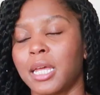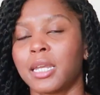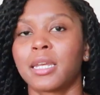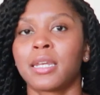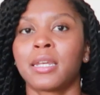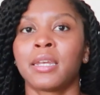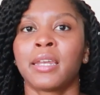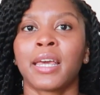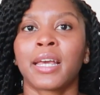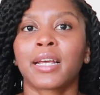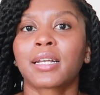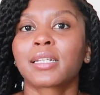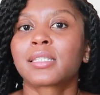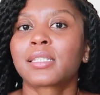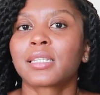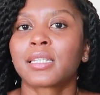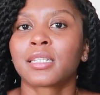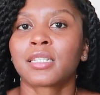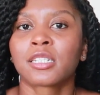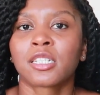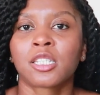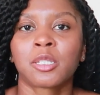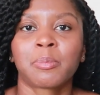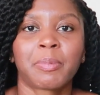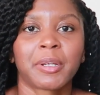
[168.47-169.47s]
Next,
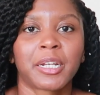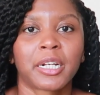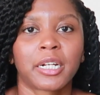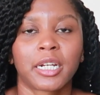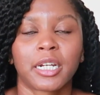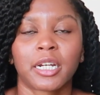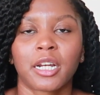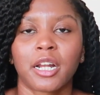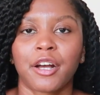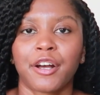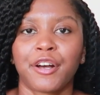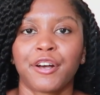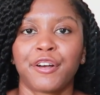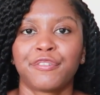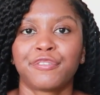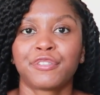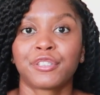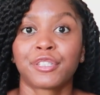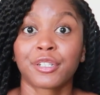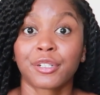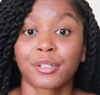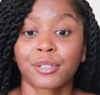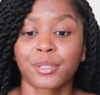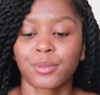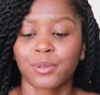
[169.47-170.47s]
in the spirit of
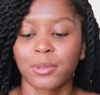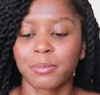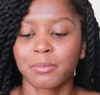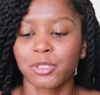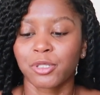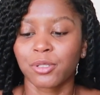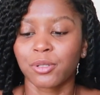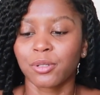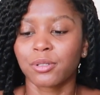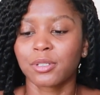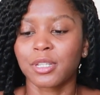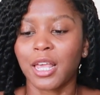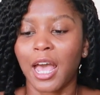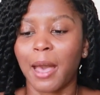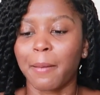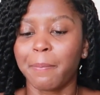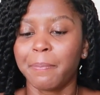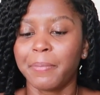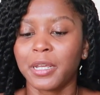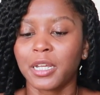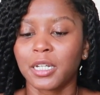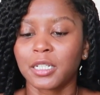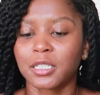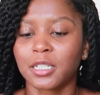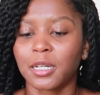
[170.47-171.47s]
still swimsuits, I
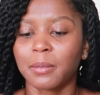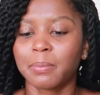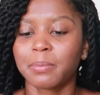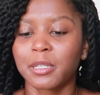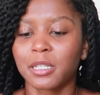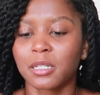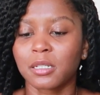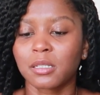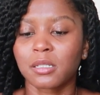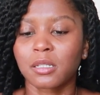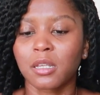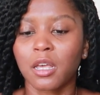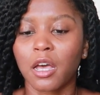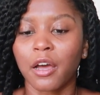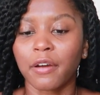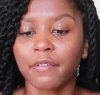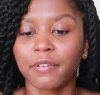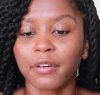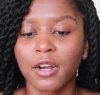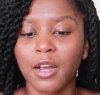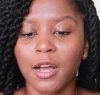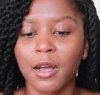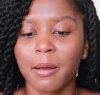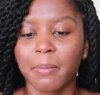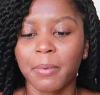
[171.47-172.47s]
picked up this cover
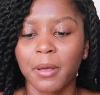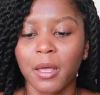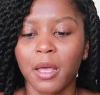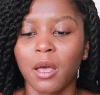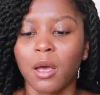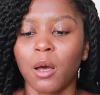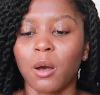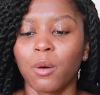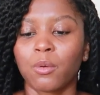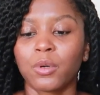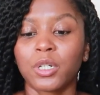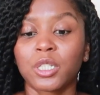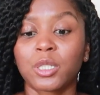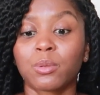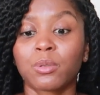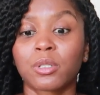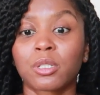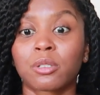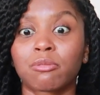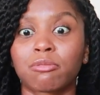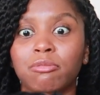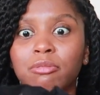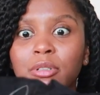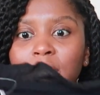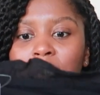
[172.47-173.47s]
up, which was
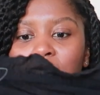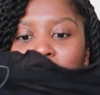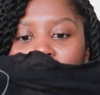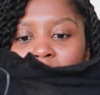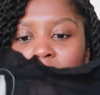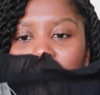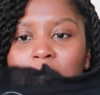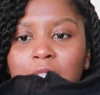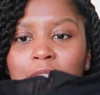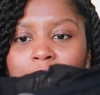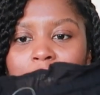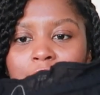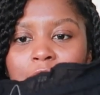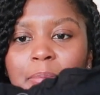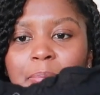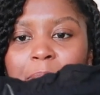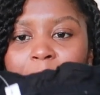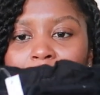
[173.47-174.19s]
really cheap.